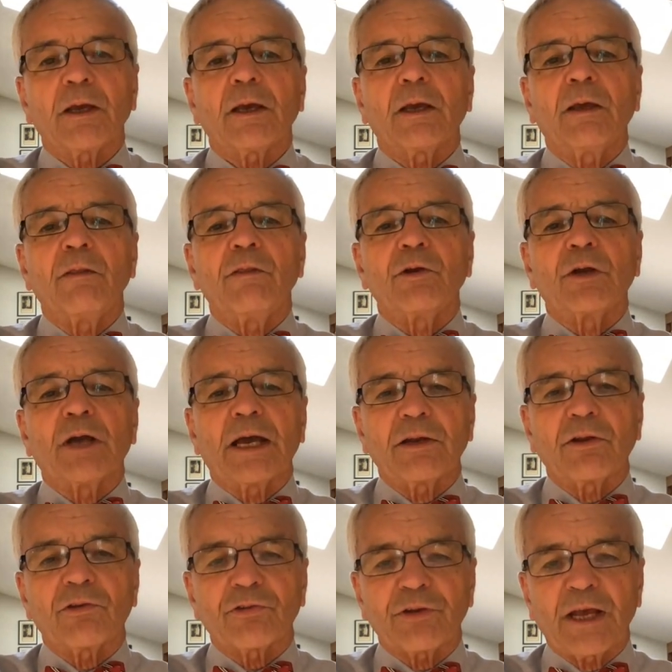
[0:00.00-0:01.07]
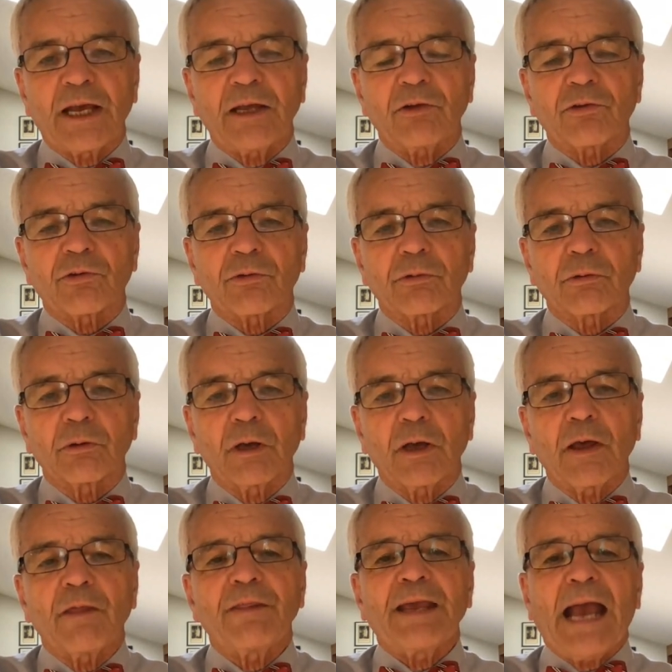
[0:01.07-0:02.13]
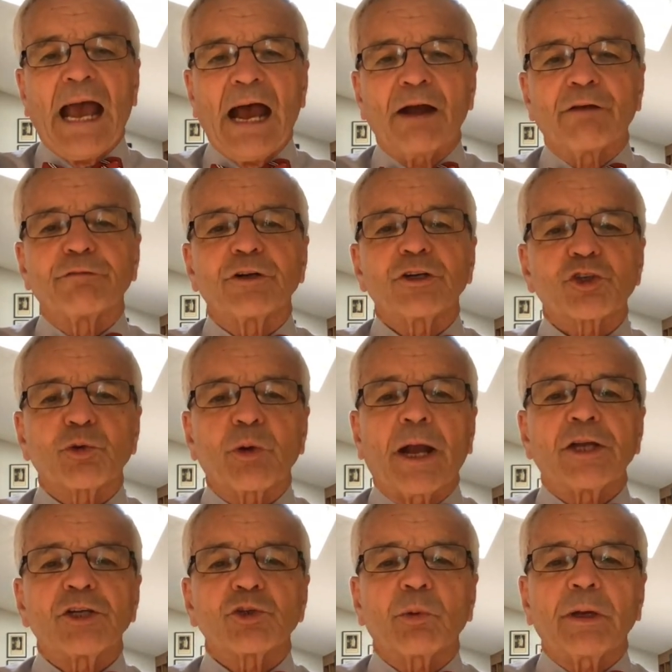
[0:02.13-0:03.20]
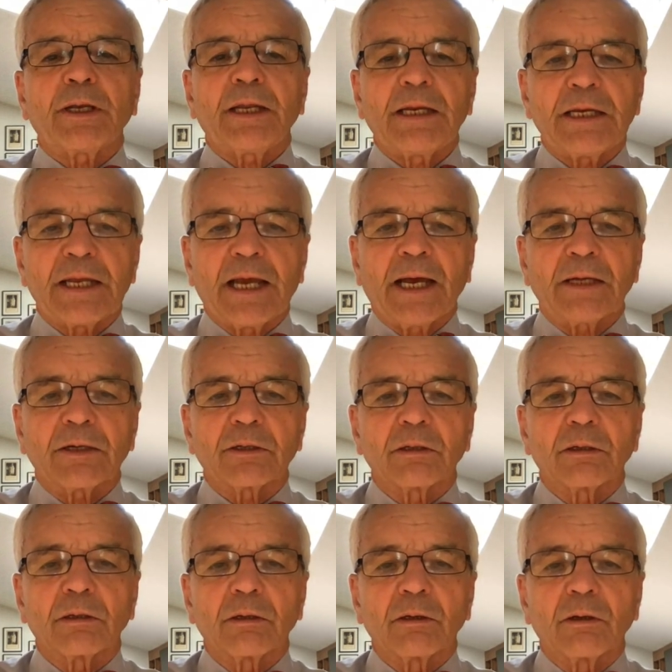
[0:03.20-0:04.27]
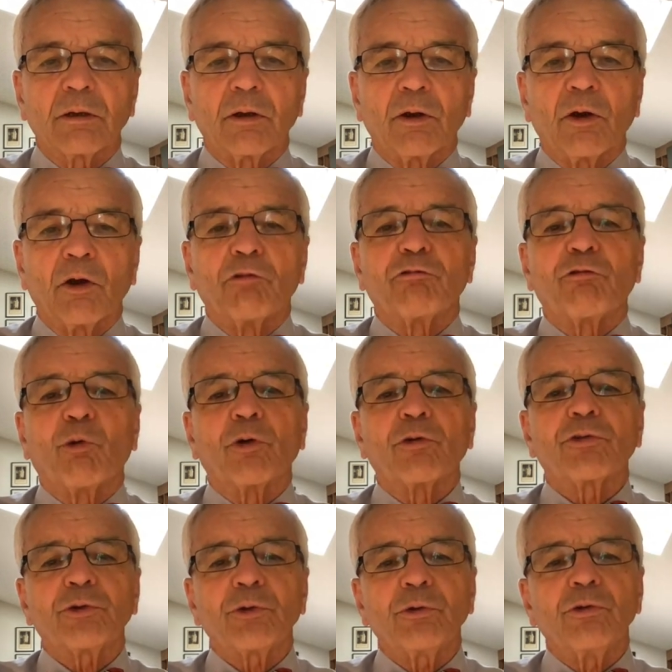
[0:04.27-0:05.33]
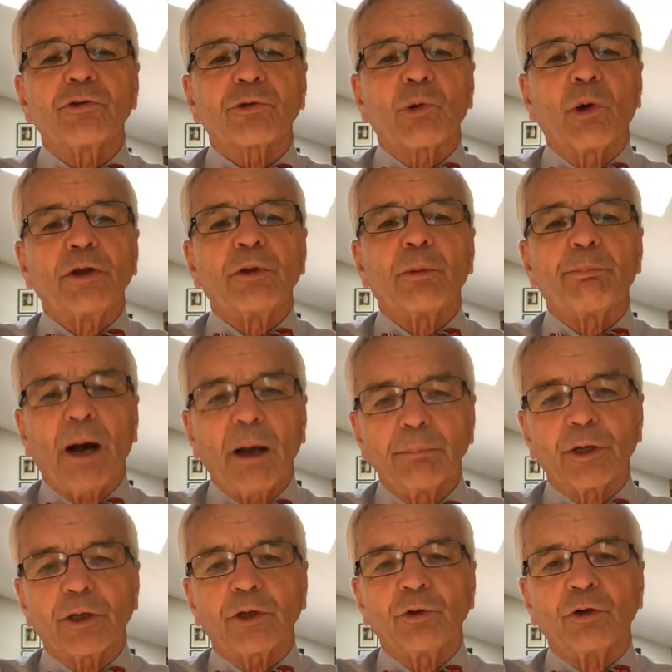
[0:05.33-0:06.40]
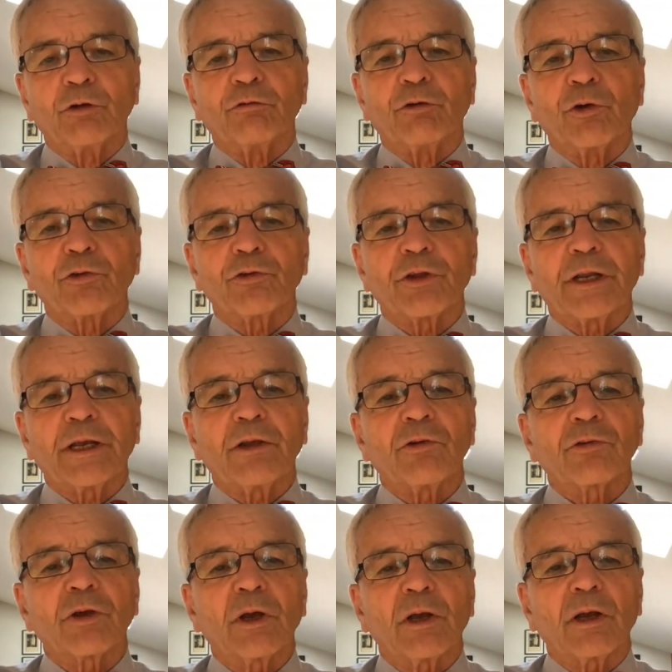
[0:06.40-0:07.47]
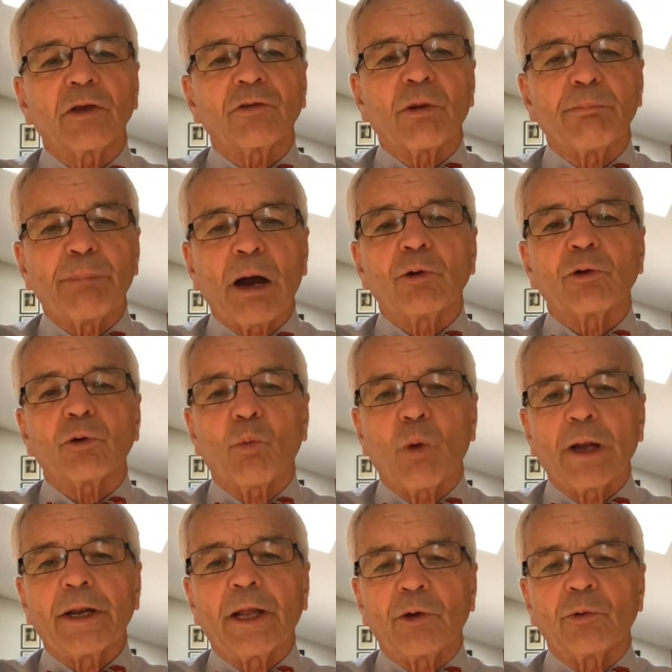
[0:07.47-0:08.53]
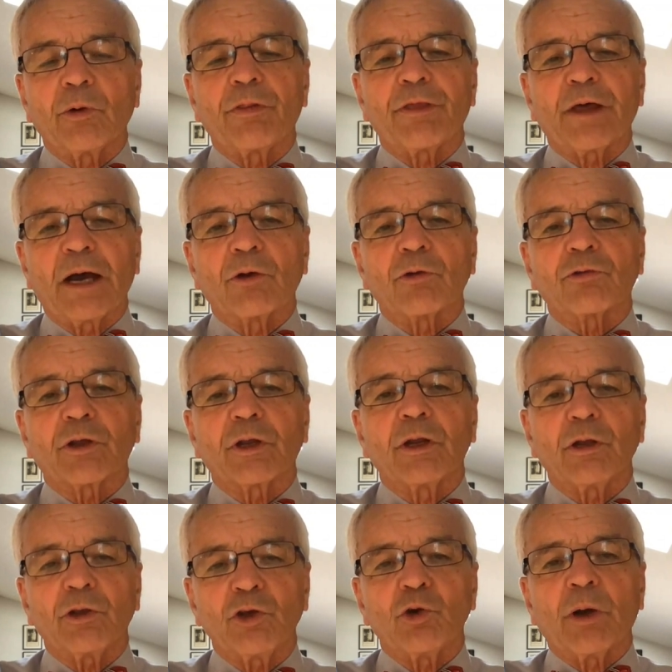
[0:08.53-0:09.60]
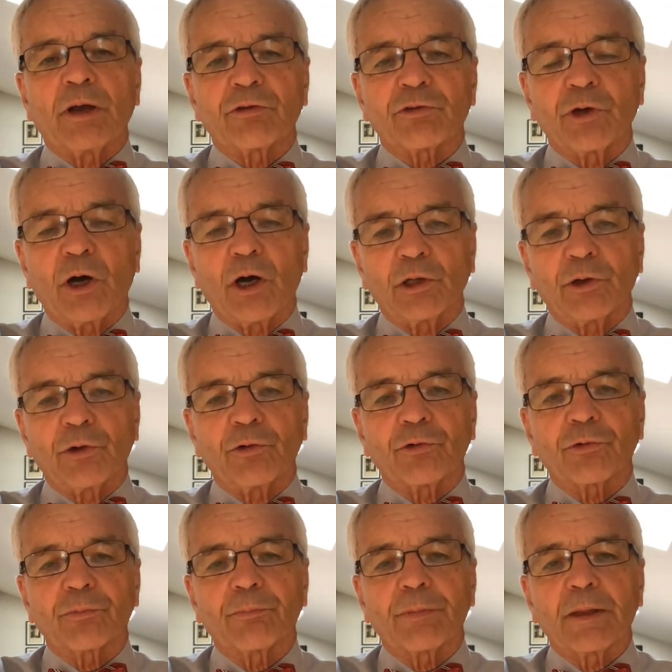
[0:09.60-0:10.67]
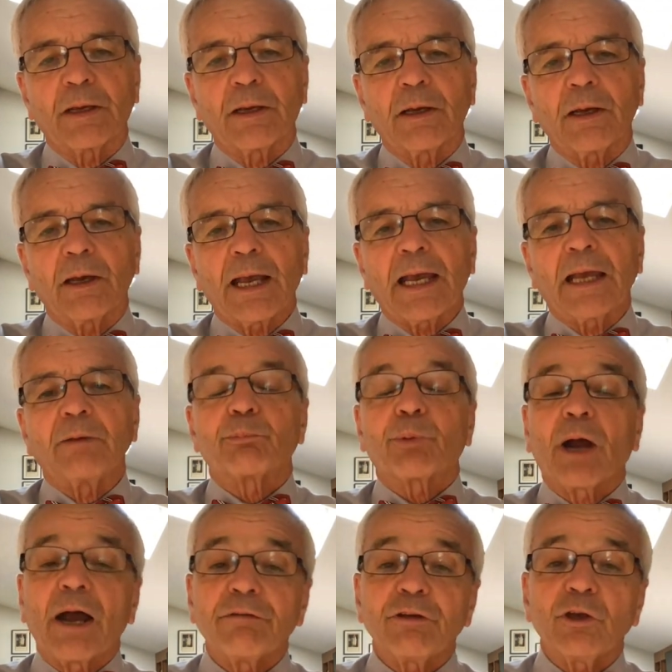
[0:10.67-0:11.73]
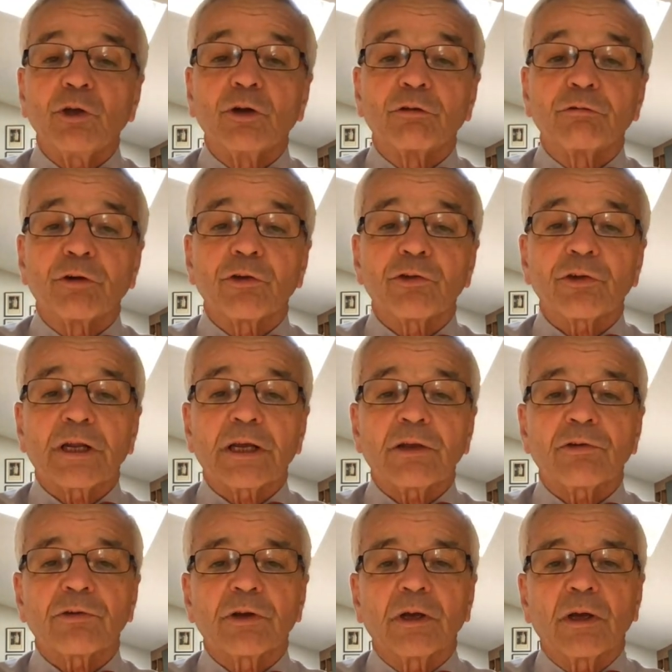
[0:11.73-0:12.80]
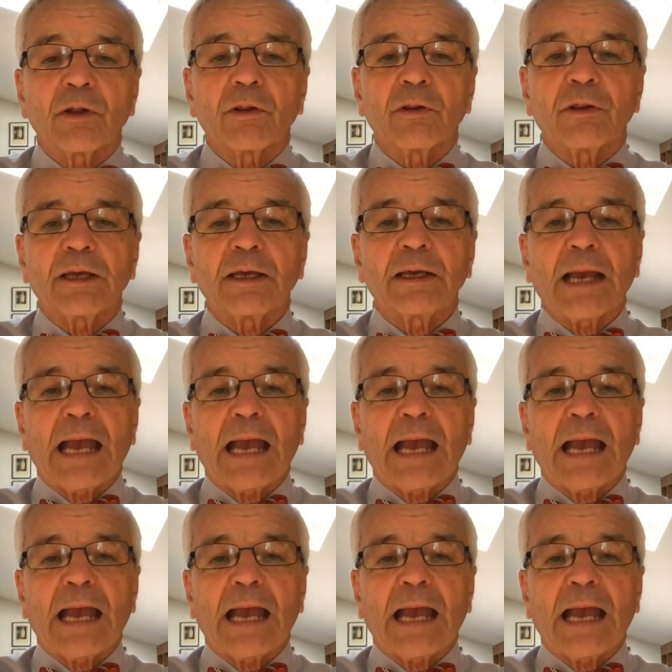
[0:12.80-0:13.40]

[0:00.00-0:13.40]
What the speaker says: In the United States, the average graduating debt for students going to public universities is about 100,000 US dollars. And private universities, the